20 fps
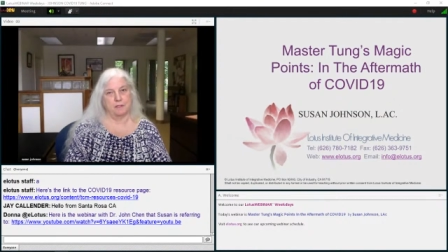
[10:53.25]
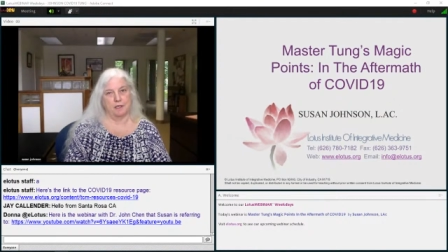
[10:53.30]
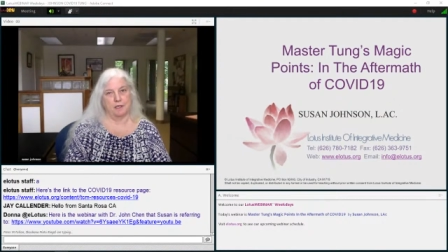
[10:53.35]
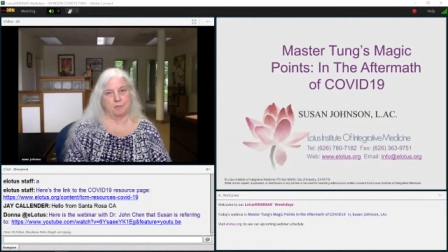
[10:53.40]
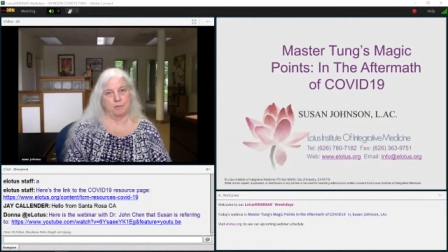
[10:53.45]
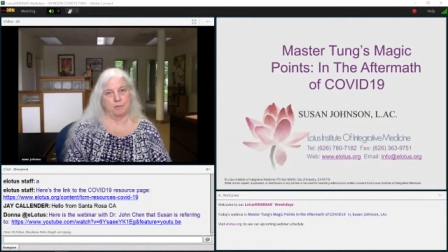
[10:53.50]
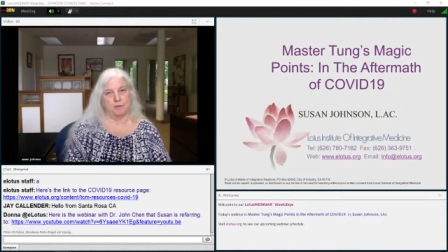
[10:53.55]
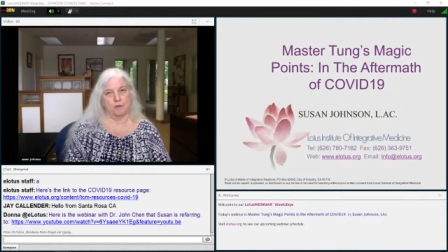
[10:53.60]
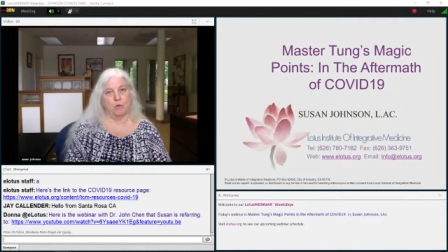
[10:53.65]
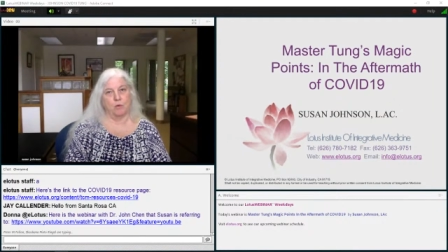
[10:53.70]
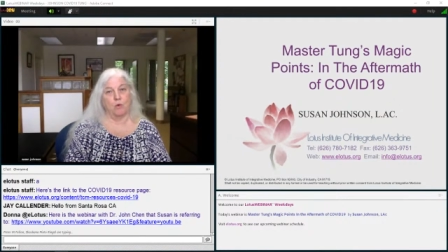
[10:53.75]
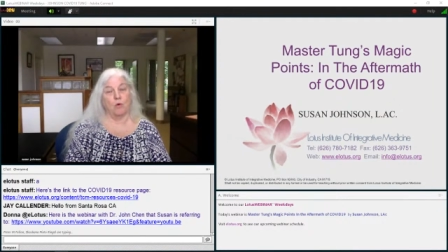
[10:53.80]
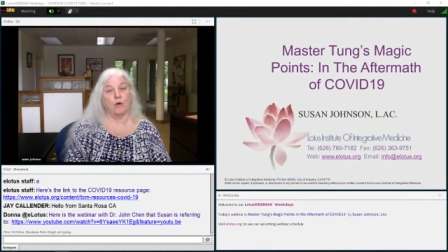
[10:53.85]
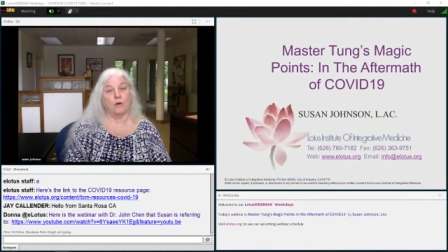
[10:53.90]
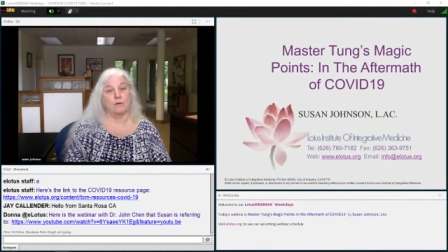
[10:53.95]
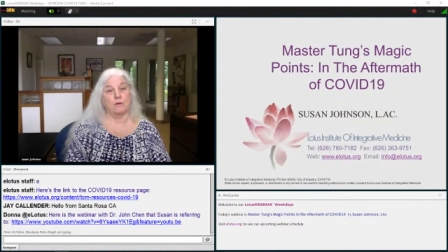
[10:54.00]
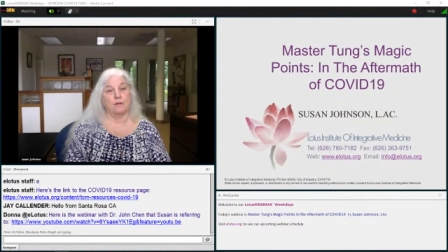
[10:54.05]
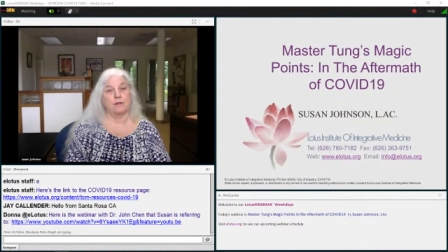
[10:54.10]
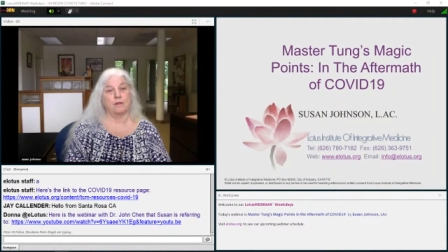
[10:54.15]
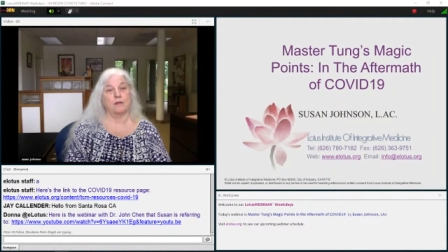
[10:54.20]
had been
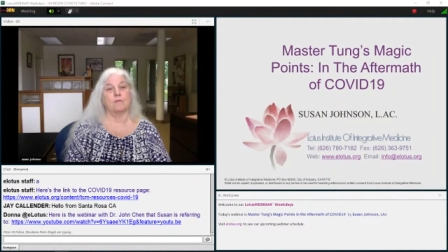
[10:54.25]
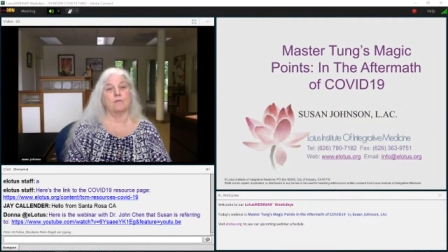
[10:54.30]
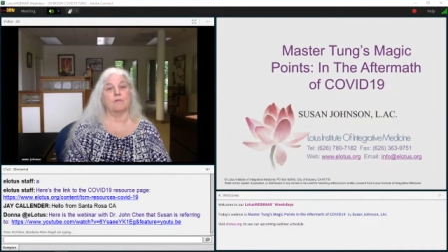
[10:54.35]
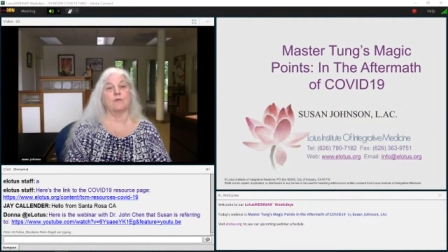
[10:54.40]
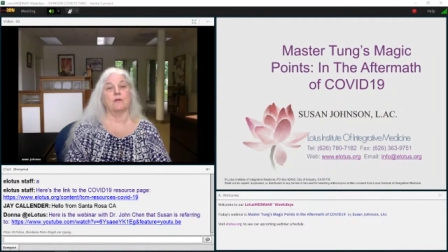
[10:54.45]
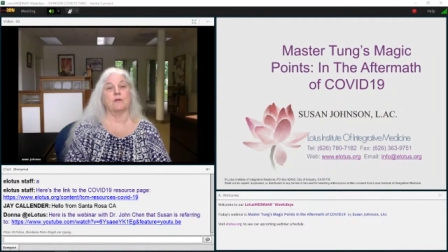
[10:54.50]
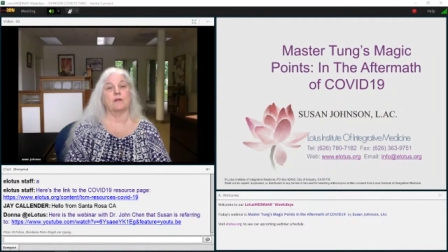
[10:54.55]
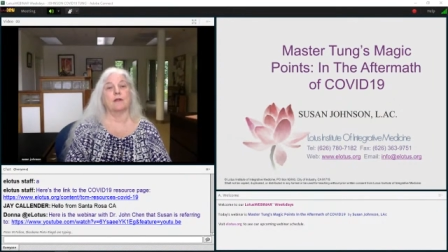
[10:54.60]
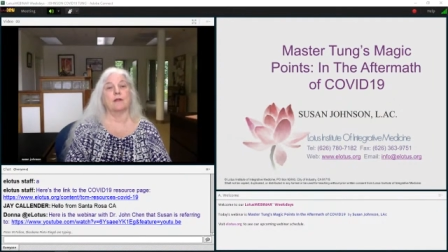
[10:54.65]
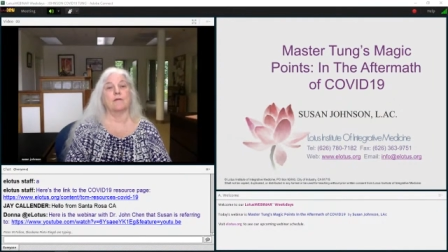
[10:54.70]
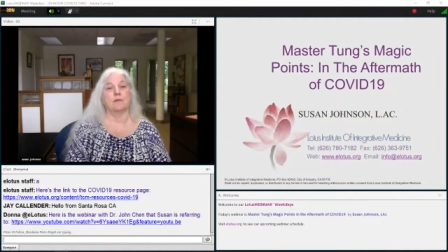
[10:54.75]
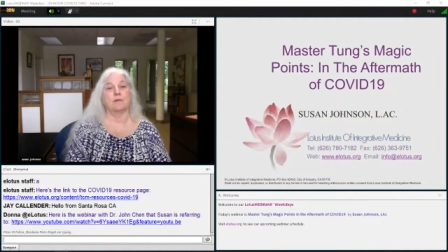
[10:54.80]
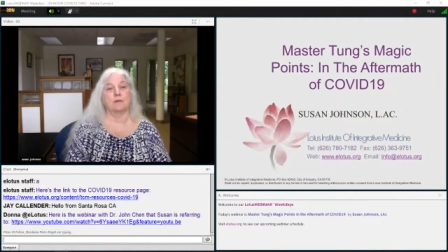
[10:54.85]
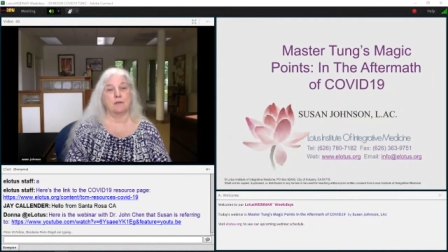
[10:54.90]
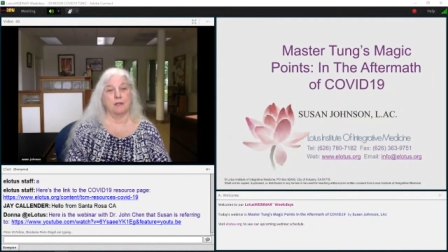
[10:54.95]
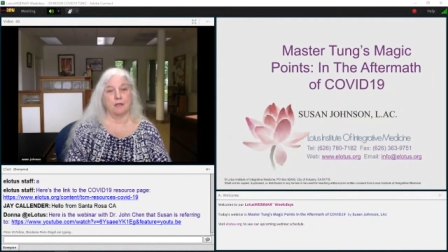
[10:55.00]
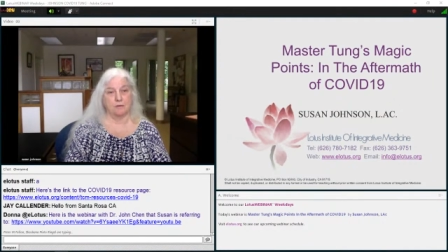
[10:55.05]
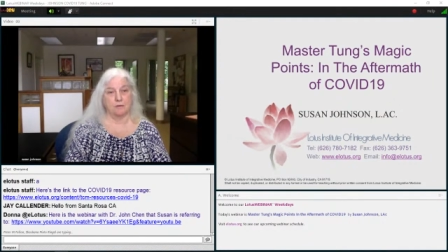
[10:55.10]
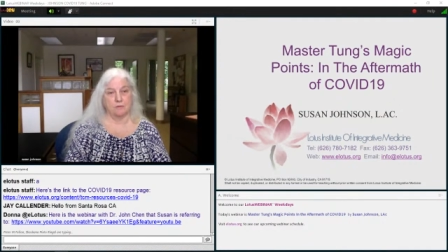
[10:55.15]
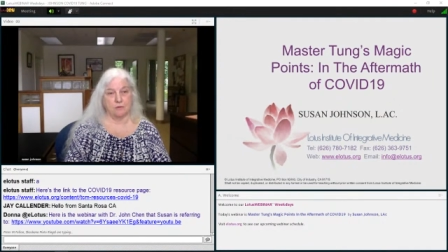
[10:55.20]
quarantined for 11
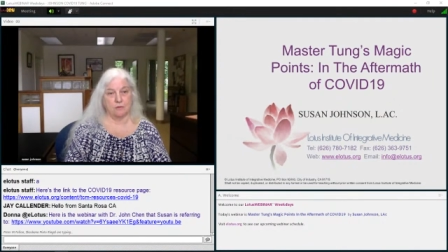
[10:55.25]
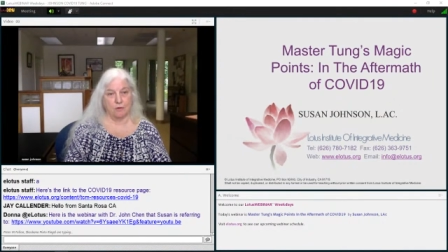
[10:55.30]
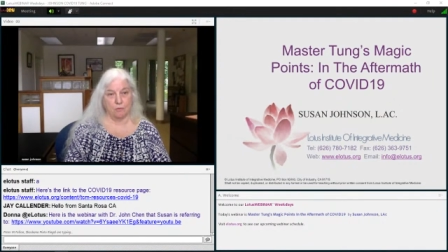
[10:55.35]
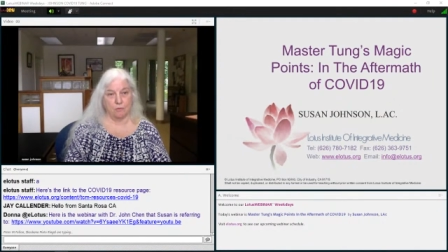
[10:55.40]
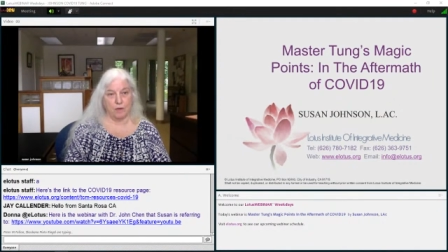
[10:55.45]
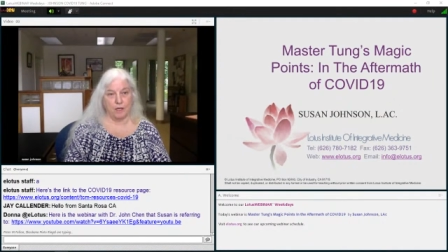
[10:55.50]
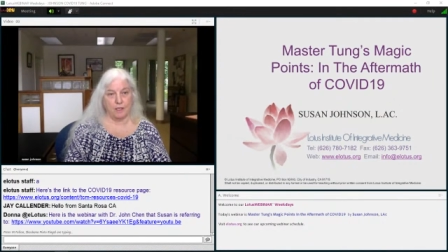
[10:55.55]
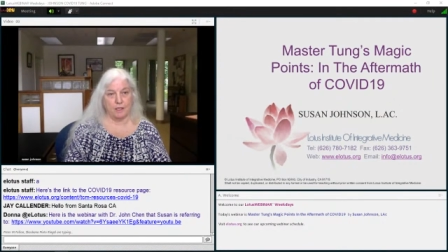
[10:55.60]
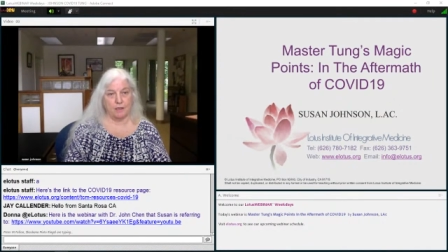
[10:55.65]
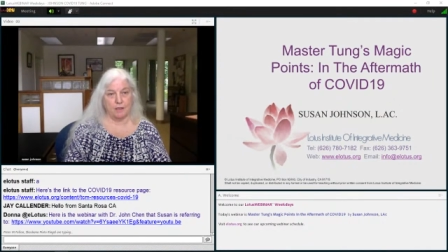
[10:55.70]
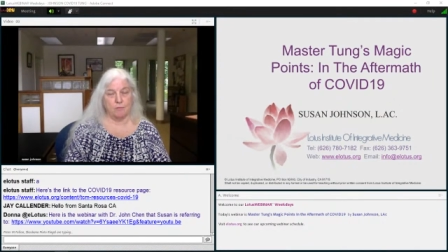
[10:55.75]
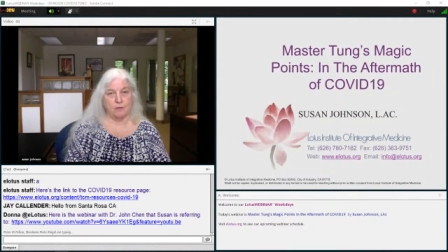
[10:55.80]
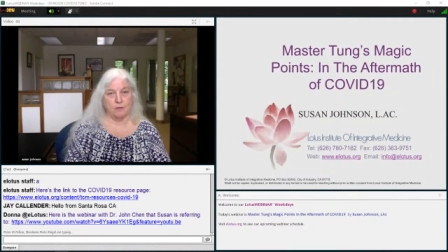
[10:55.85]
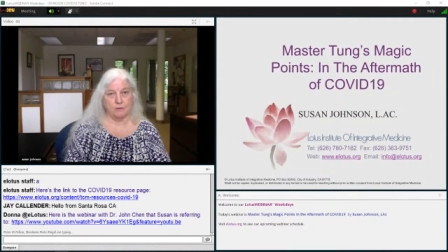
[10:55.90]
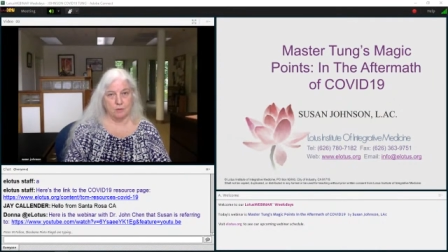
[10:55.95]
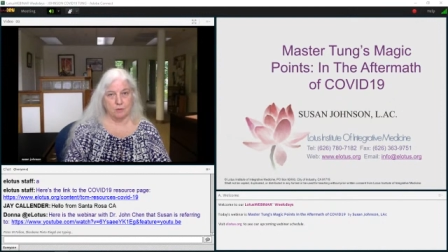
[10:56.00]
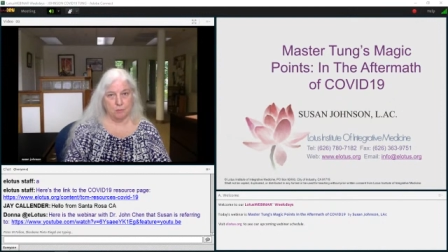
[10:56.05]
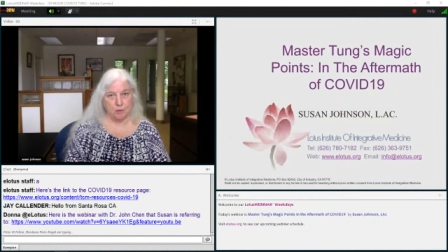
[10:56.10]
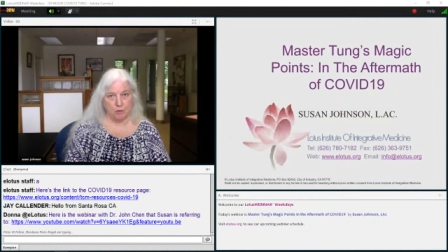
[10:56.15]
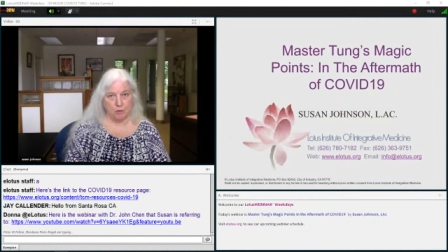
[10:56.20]
days already
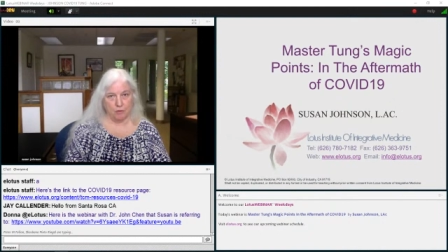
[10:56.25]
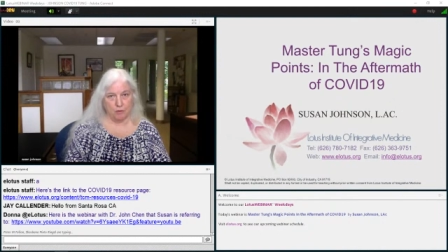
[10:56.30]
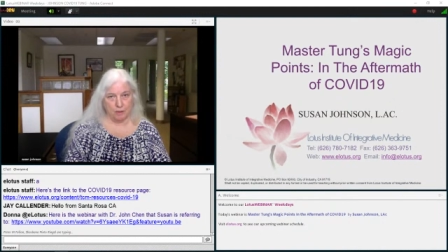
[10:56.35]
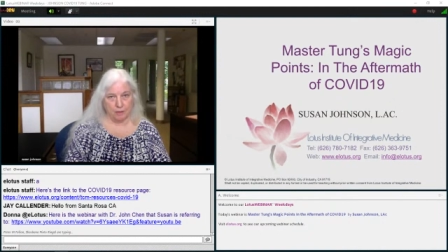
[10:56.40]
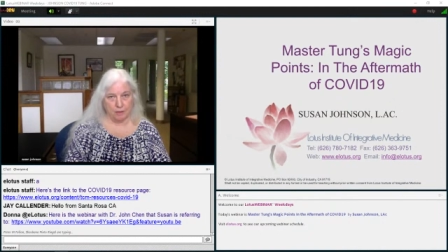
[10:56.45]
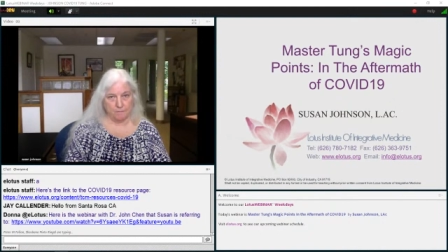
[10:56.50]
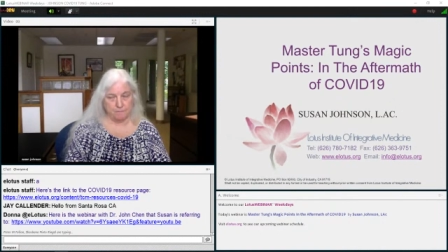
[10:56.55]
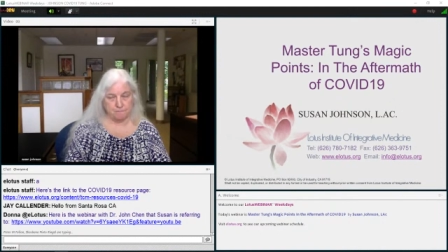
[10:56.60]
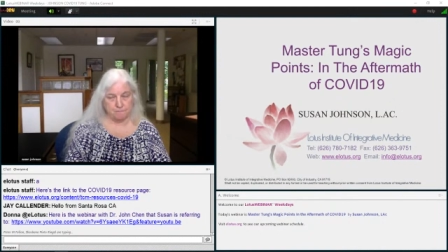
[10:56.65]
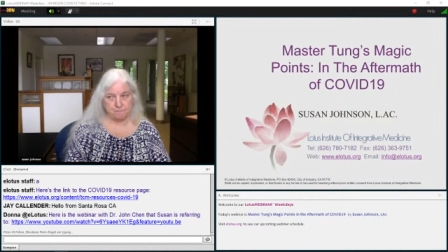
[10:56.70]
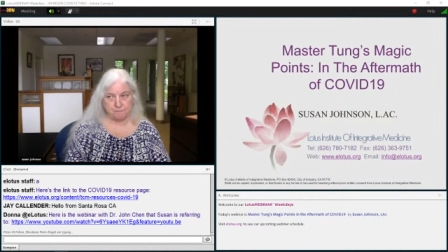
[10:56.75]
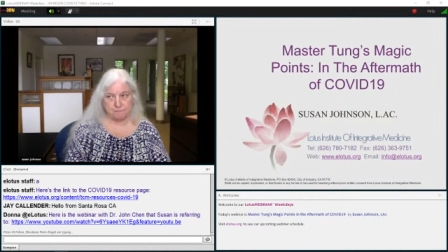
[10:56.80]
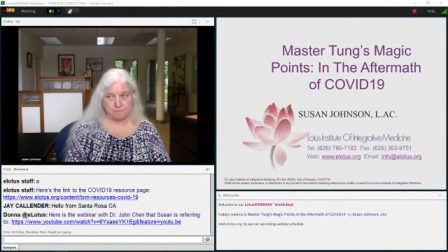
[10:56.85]
with pneumonia.